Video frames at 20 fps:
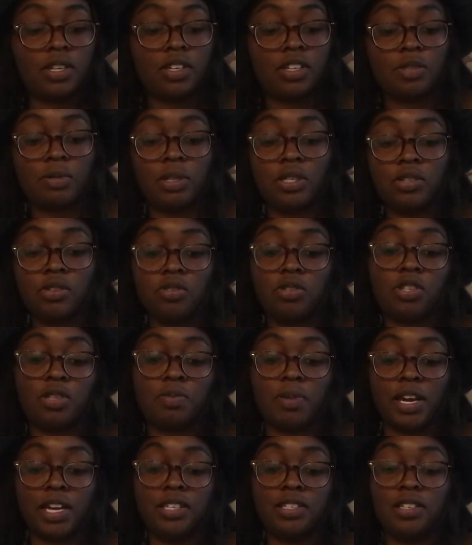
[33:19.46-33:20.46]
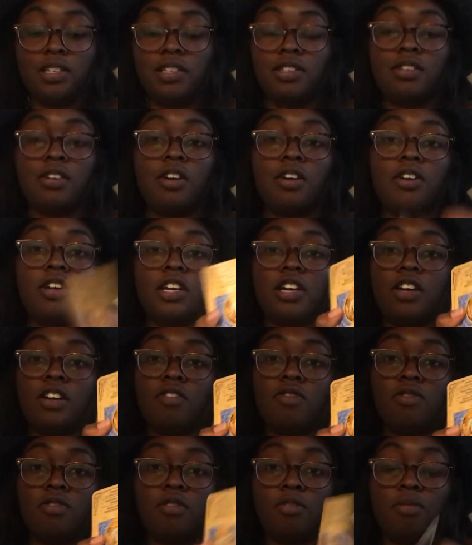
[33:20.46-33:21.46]
especially with this Pisces card here,
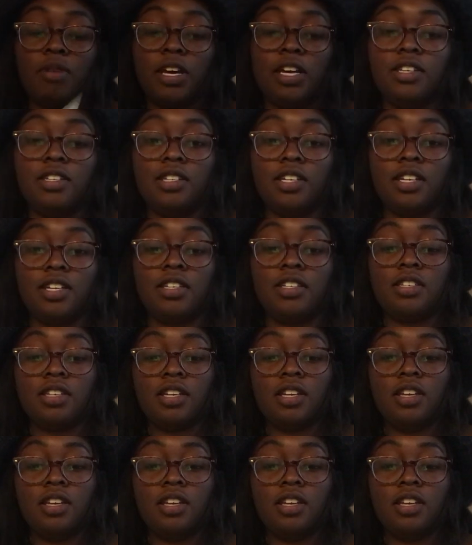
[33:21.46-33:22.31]
if they're a Pisces.